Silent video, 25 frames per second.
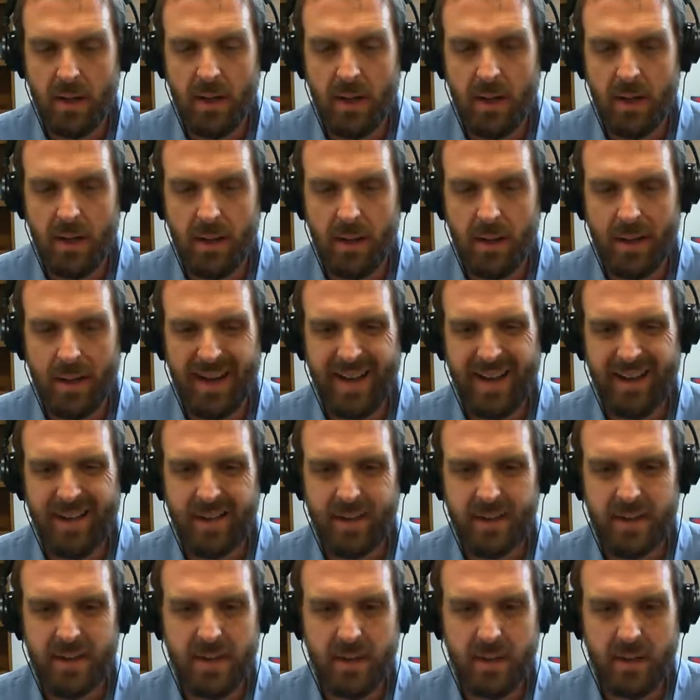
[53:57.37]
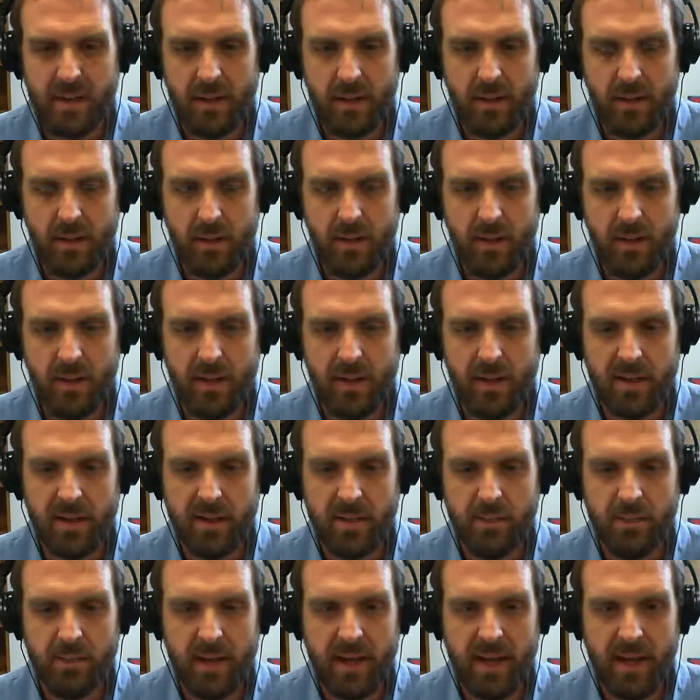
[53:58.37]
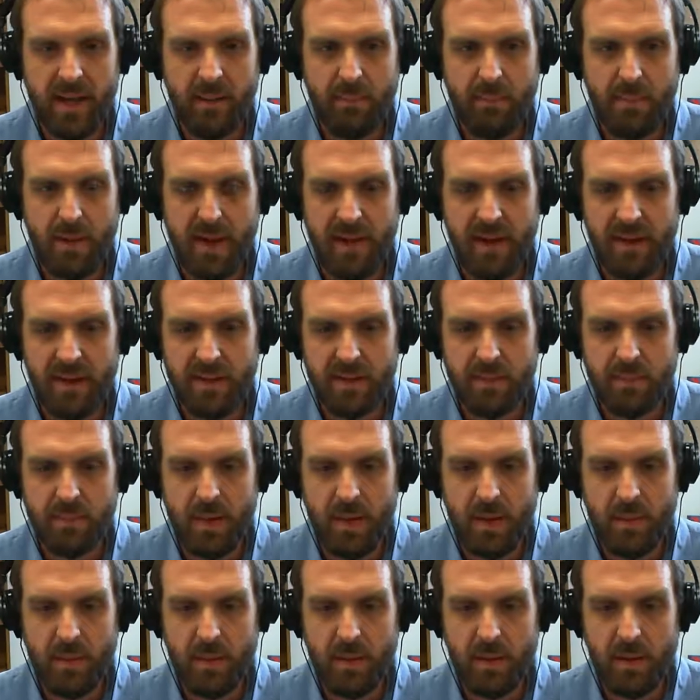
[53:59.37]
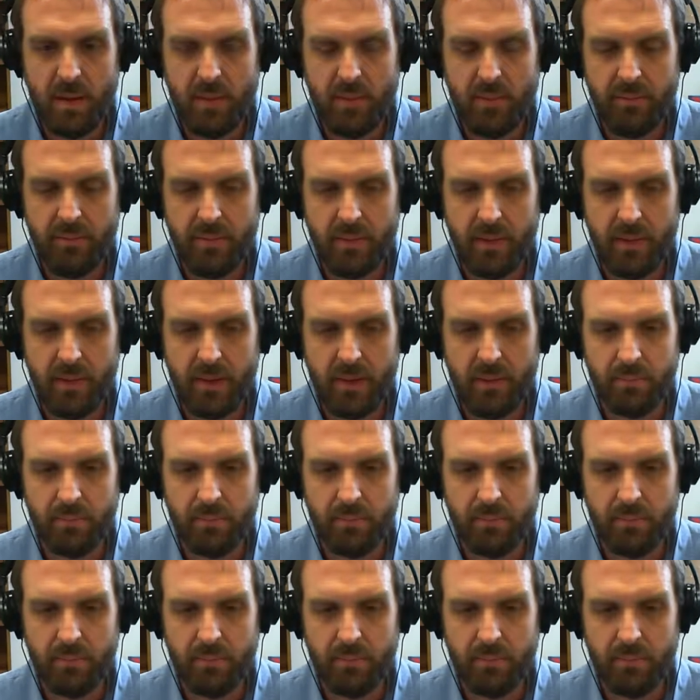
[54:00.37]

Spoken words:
I understand you could hit some landmines maybe of